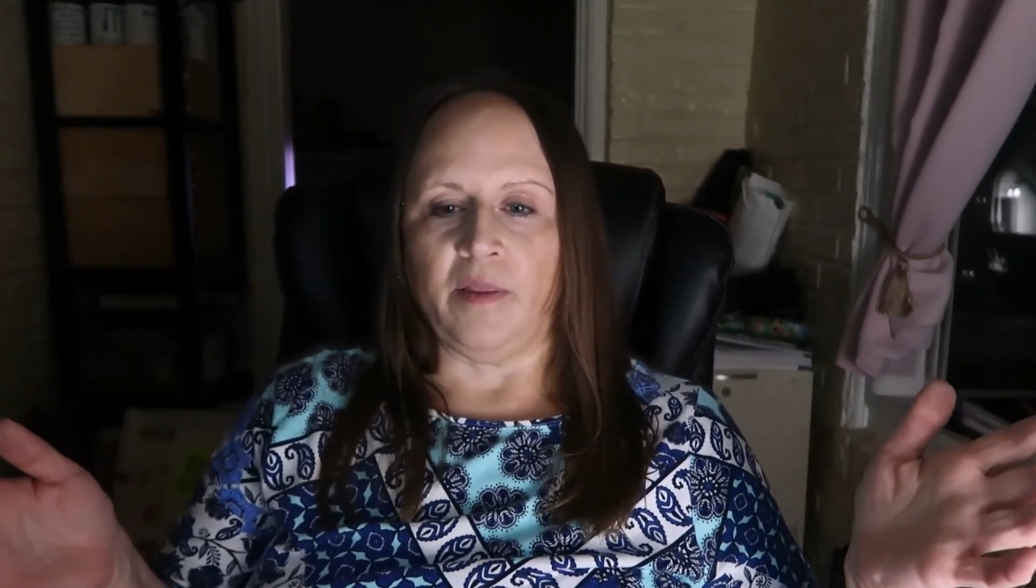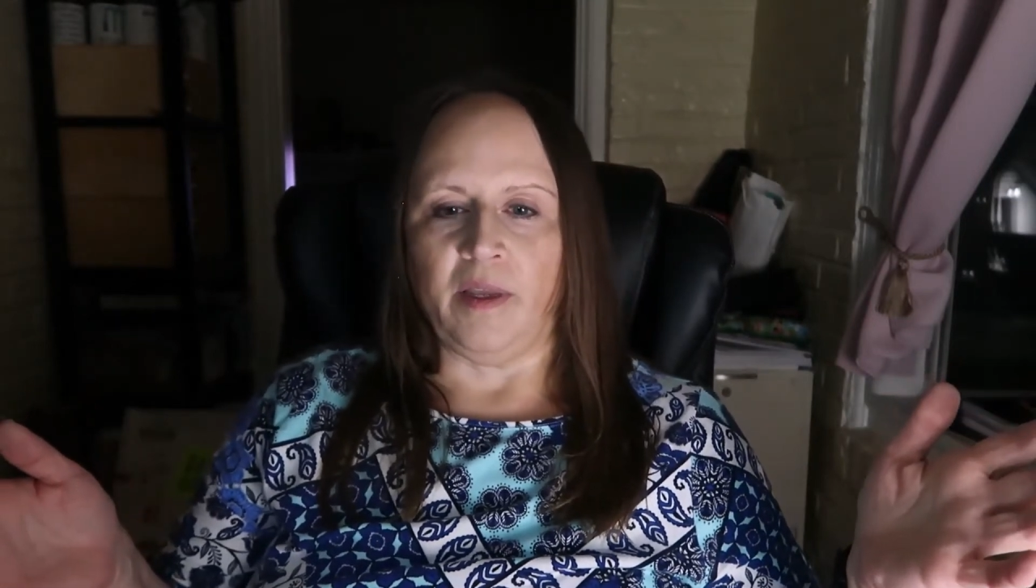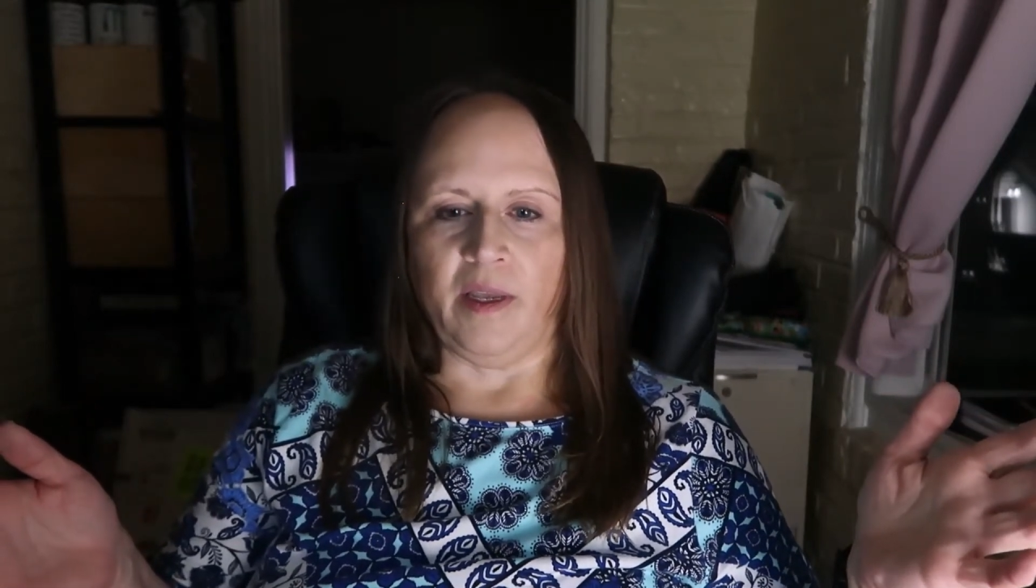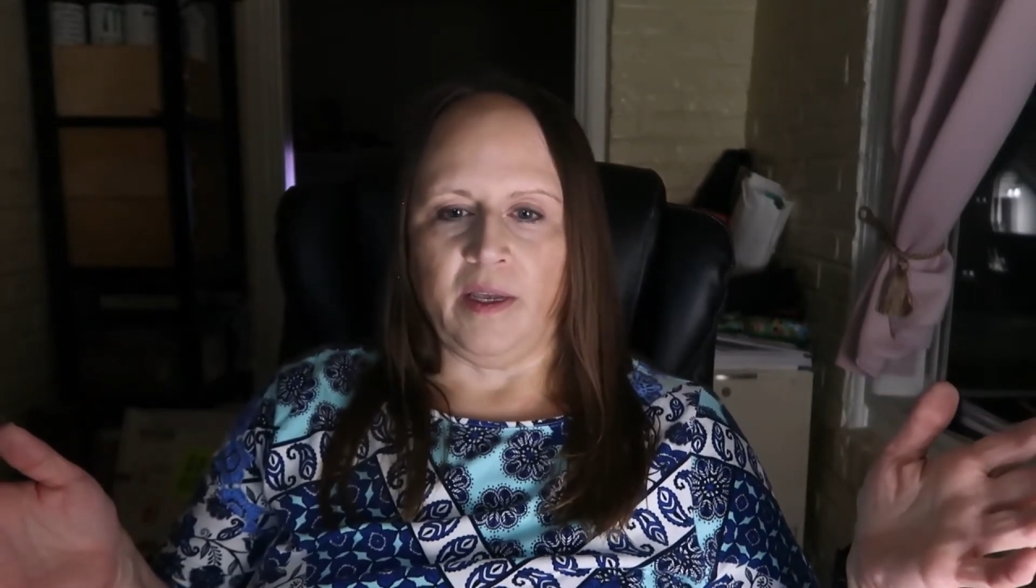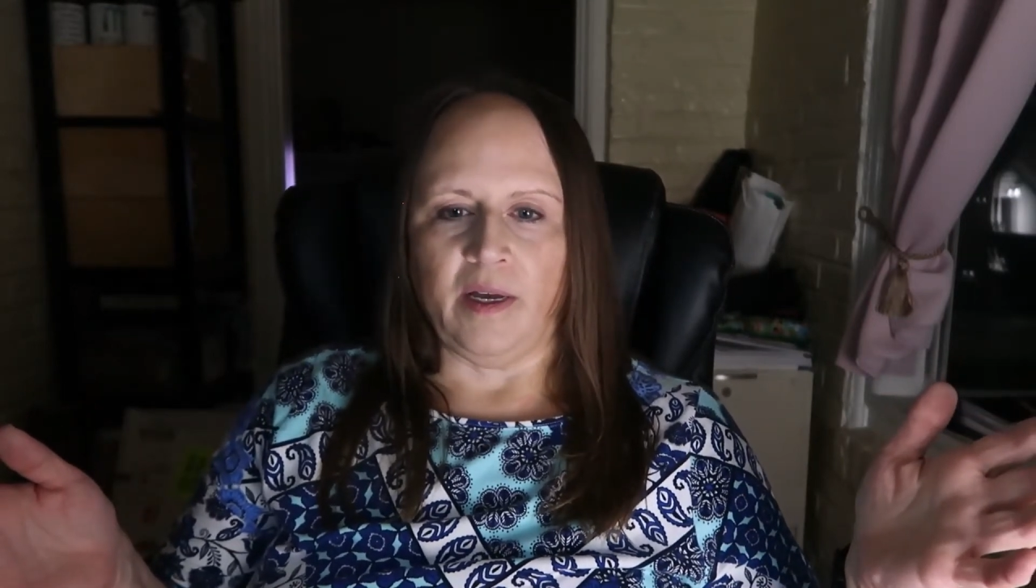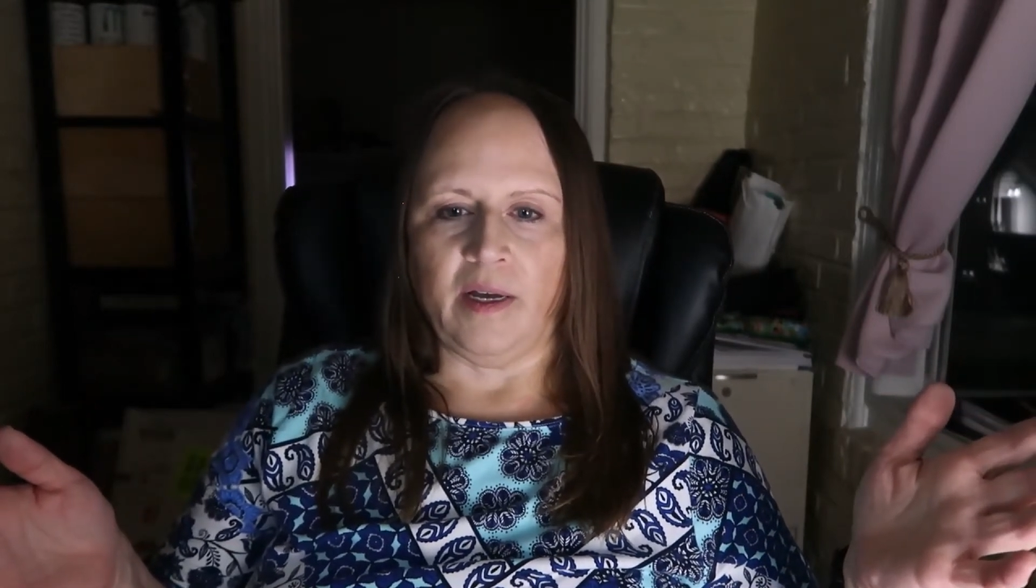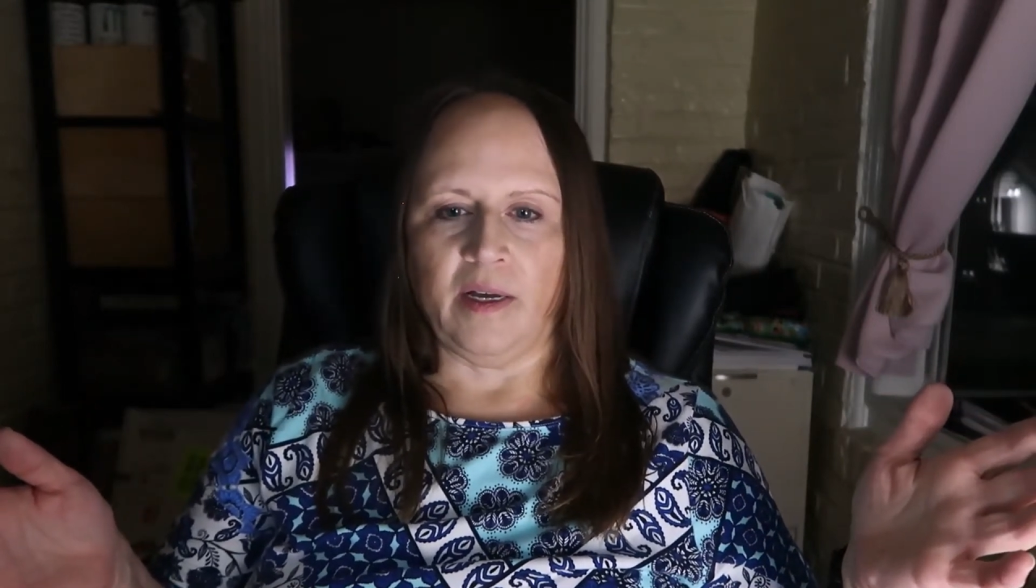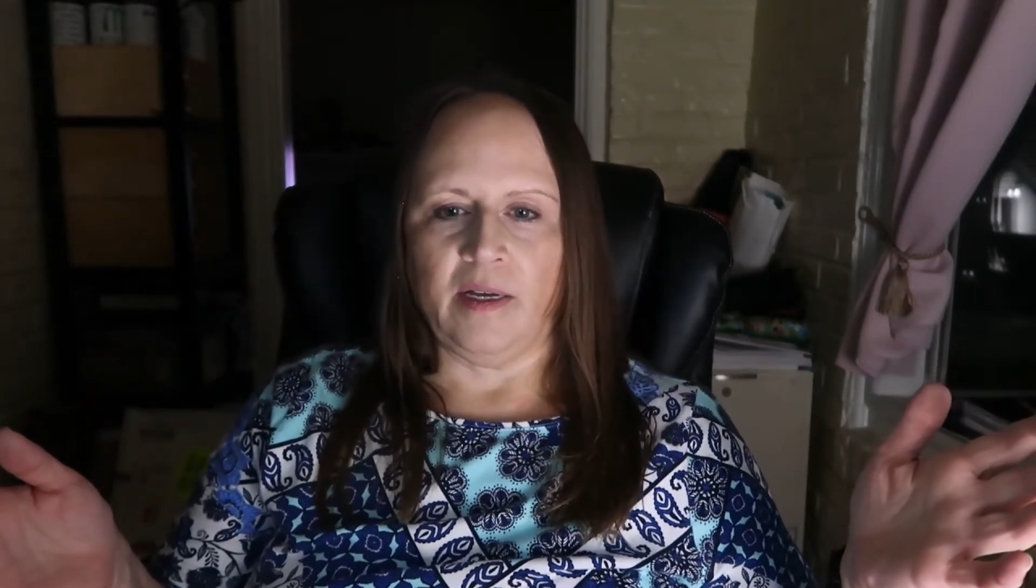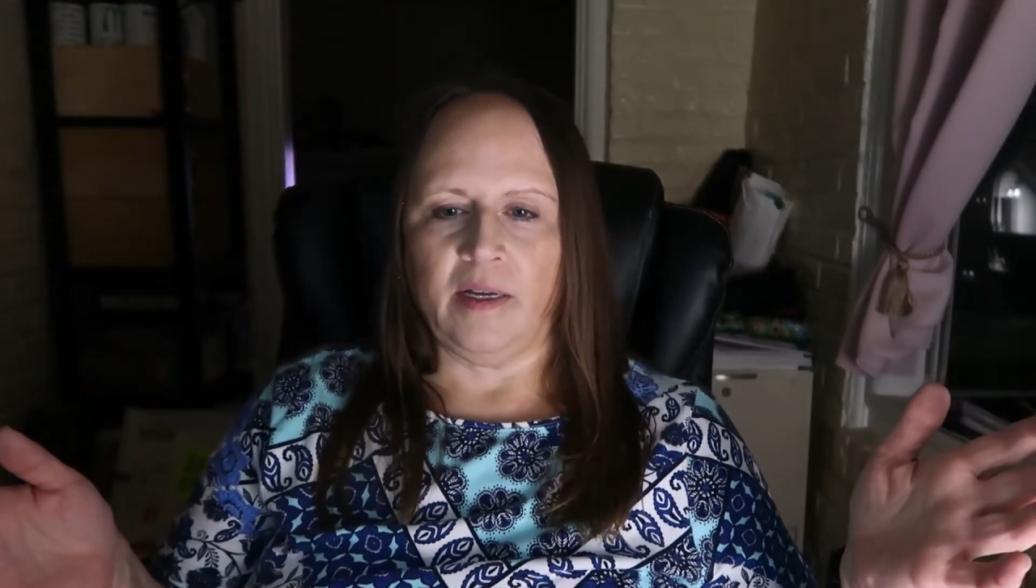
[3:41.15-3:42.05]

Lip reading: the